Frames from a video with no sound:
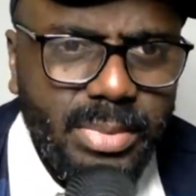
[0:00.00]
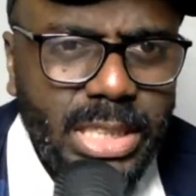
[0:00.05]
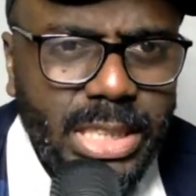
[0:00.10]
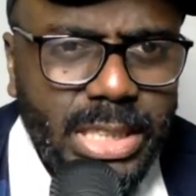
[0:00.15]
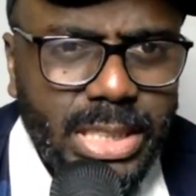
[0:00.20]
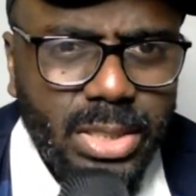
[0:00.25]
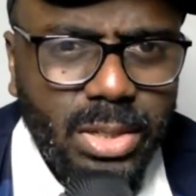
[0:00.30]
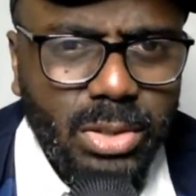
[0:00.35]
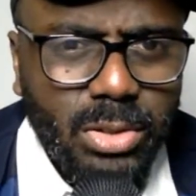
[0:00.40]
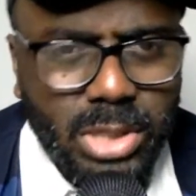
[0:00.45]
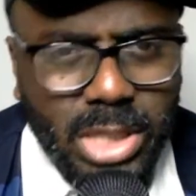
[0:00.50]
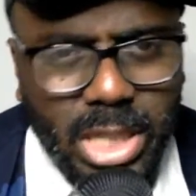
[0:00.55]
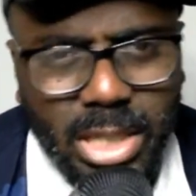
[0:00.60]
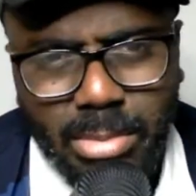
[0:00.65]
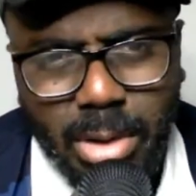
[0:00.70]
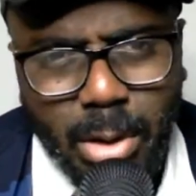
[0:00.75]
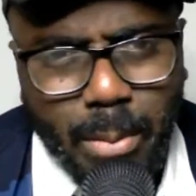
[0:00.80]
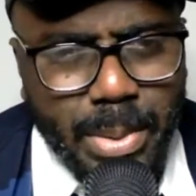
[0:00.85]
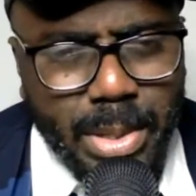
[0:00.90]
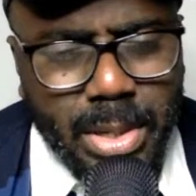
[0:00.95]
So that's my
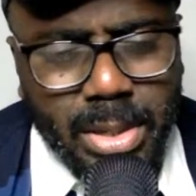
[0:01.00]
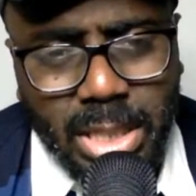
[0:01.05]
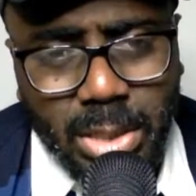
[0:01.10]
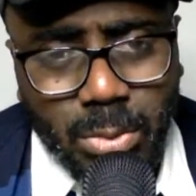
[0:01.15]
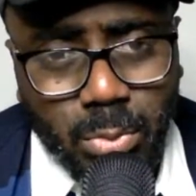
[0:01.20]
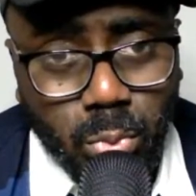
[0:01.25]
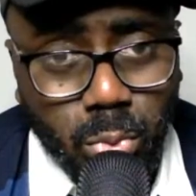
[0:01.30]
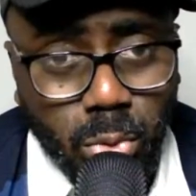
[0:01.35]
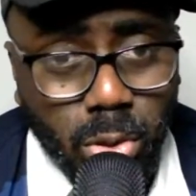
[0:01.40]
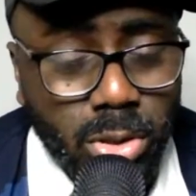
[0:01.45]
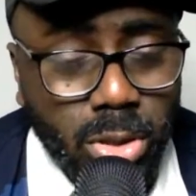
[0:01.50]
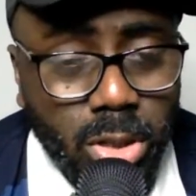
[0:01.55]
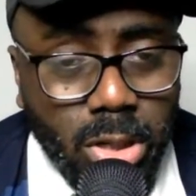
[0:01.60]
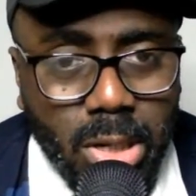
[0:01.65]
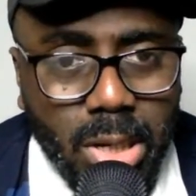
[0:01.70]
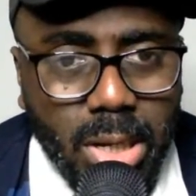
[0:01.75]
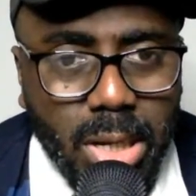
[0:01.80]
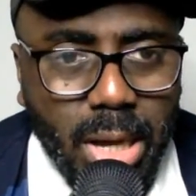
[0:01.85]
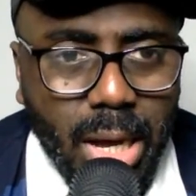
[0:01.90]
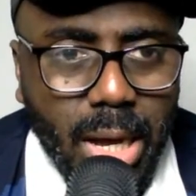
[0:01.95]
opinion. That's what
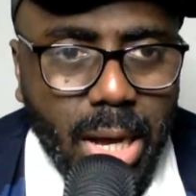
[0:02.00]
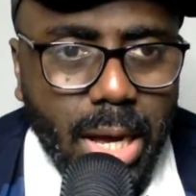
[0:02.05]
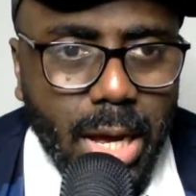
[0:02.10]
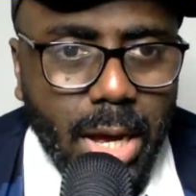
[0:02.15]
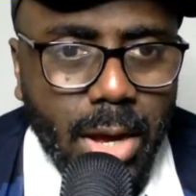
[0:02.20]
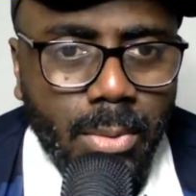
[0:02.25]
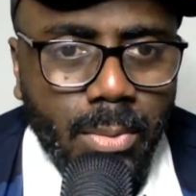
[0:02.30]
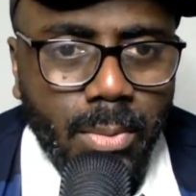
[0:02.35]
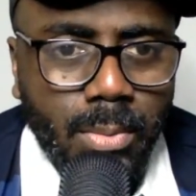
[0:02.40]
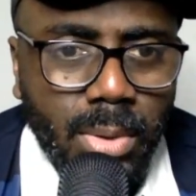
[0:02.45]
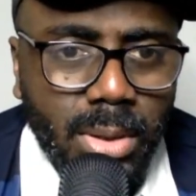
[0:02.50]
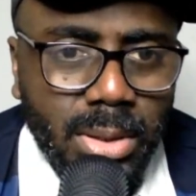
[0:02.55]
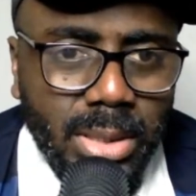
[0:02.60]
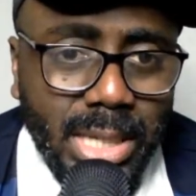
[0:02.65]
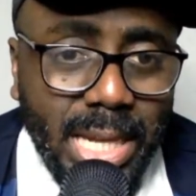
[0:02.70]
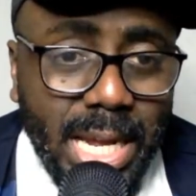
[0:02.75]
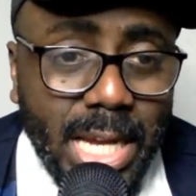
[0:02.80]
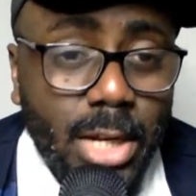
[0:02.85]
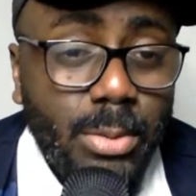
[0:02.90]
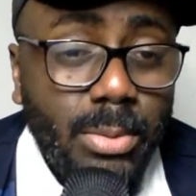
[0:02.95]

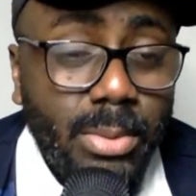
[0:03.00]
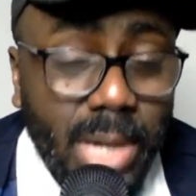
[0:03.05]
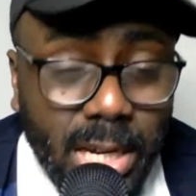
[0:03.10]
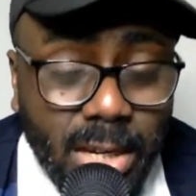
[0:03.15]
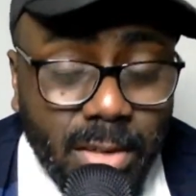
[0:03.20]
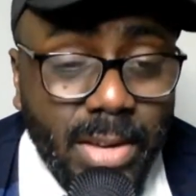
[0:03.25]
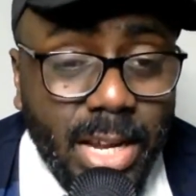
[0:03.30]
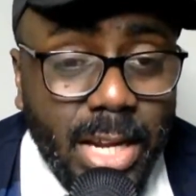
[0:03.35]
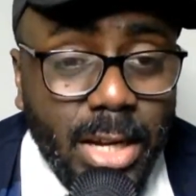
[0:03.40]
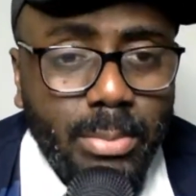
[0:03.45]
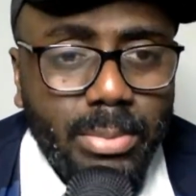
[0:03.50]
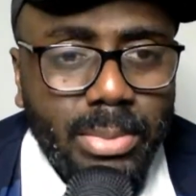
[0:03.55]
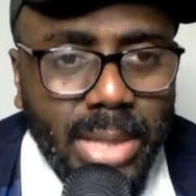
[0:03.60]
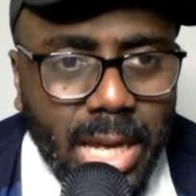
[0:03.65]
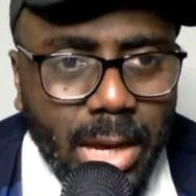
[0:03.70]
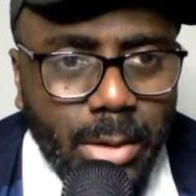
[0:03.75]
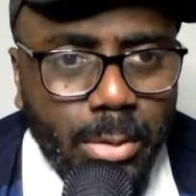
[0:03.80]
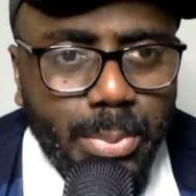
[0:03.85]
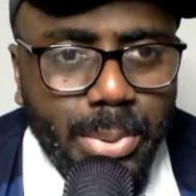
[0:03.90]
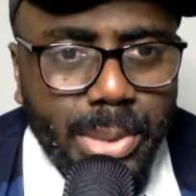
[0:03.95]
lineup that I
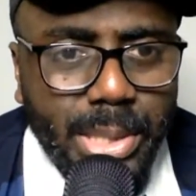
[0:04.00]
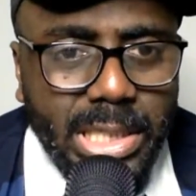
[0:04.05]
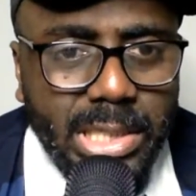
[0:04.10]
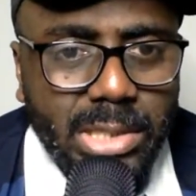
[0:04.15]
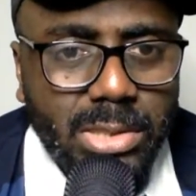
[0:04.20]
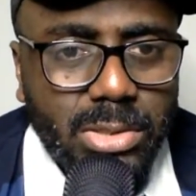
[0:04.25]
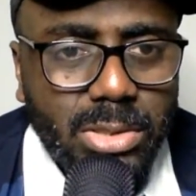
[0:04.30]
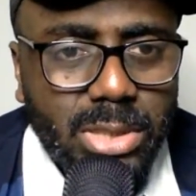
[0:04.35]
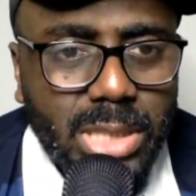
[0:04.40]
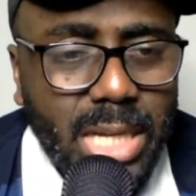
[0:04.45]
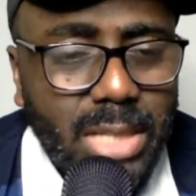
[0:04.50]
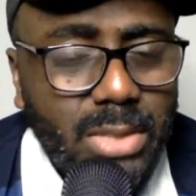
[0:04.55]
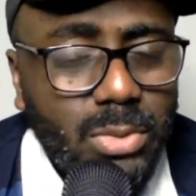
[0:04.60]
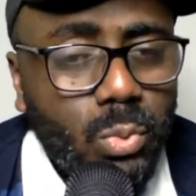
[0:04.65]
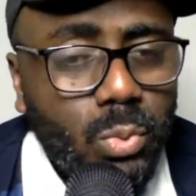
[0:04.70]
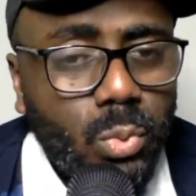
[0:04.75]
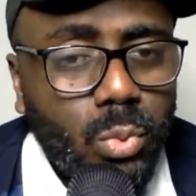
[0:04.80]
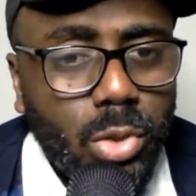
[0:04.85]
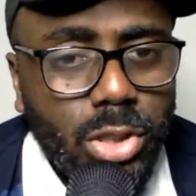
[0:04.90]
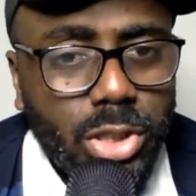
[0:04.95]
would predict to start.
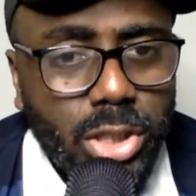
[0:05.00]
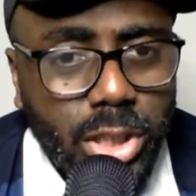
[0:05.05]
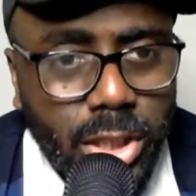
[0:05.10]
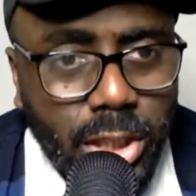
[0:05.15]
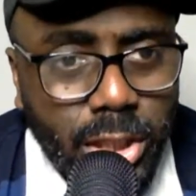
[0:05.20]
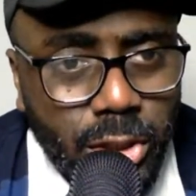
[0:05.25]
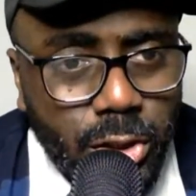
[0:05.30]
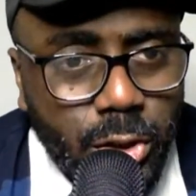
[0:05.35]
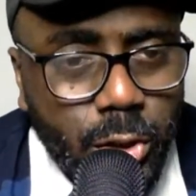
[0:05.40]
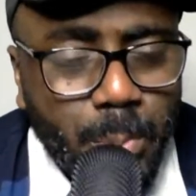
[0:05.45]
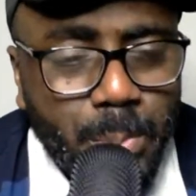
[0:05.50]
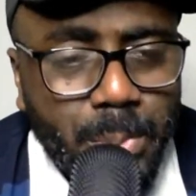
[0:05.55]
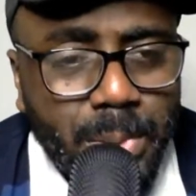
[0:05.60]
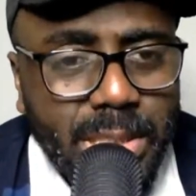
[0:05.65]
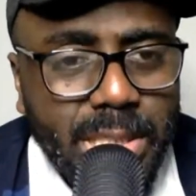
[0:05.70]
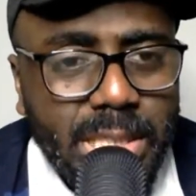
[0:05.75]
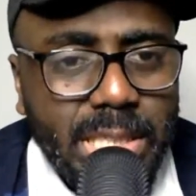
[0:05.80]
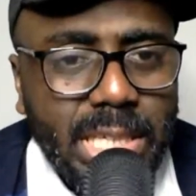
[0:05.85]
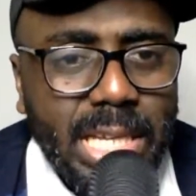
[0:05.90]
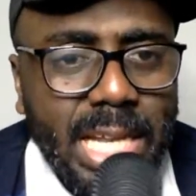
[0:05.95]
What is your
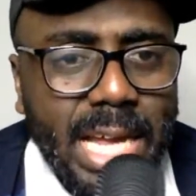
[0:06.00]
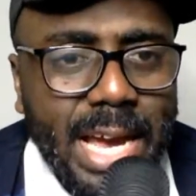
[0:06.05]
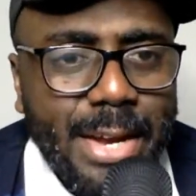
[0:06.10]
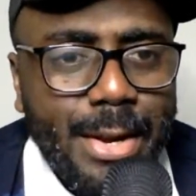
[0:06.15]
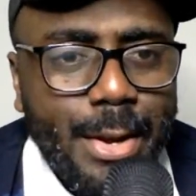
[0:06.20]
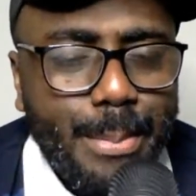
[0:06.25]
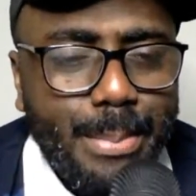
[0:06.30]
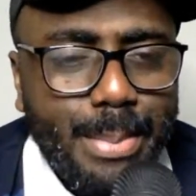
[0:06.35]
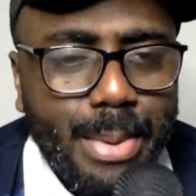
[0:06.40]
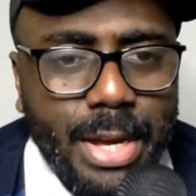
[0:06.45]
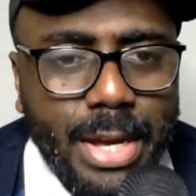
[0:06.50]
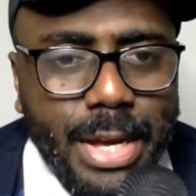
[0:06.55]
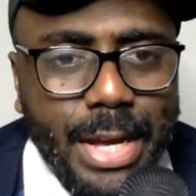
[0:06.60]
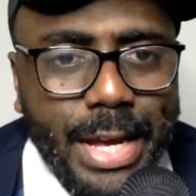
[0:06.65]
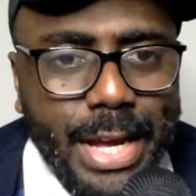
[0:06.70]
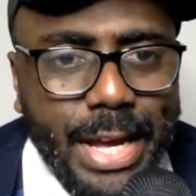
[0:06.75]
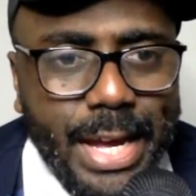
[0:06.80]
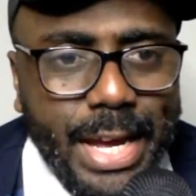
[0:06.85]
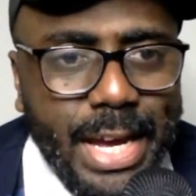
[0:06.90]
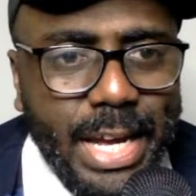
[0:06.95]
prediction lineup?
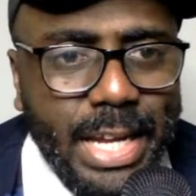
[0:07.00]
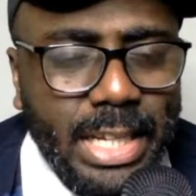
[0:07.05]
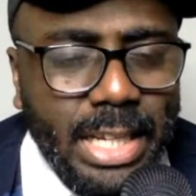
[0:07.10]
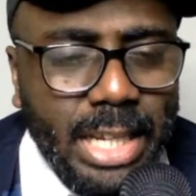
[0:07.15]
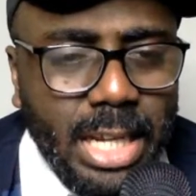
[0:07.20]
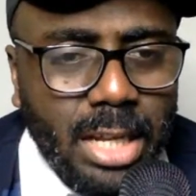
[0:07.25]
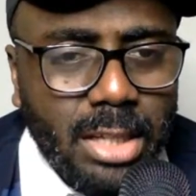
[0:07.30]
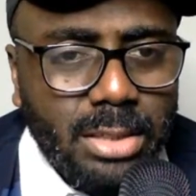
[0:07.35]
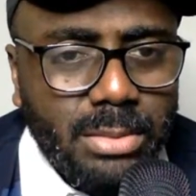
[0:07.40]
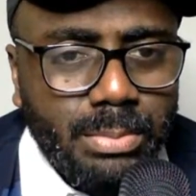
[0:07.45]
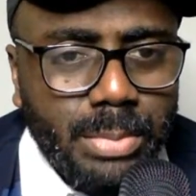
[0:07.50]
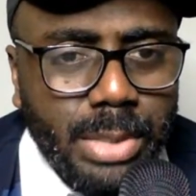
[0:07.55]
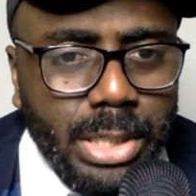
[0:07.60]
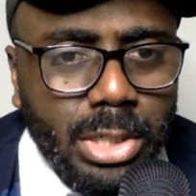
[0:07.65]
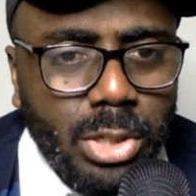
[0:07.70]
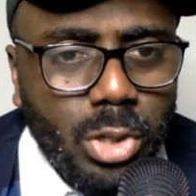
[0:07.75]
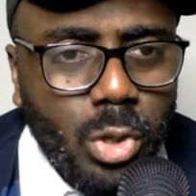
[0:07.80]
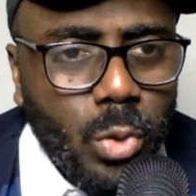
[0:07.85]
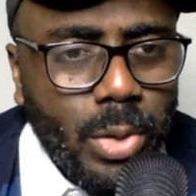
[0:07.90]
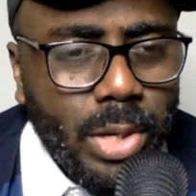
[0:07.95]
And let me
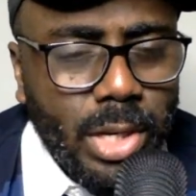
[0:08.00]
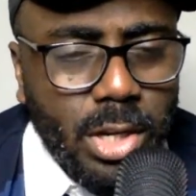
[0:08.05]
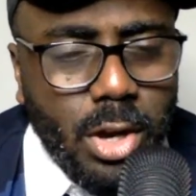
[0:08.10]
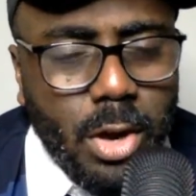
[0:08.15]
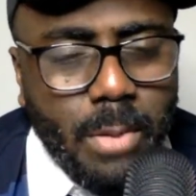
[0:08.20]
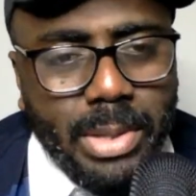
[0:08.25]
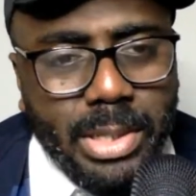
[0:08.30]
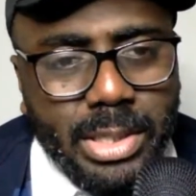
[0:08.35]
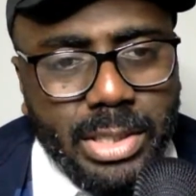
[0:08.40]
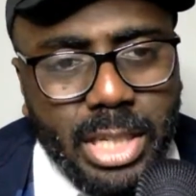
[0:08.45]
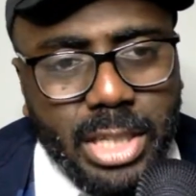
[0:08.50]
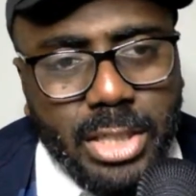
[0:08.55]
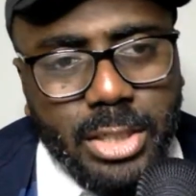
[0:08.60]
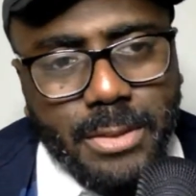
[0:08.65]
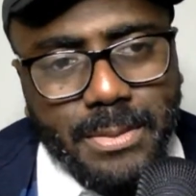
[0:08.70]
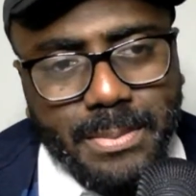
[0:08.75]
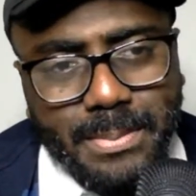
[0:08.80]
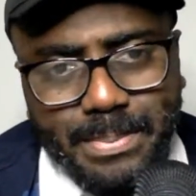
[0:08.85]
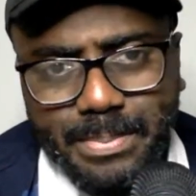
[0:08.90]
know in the comment section.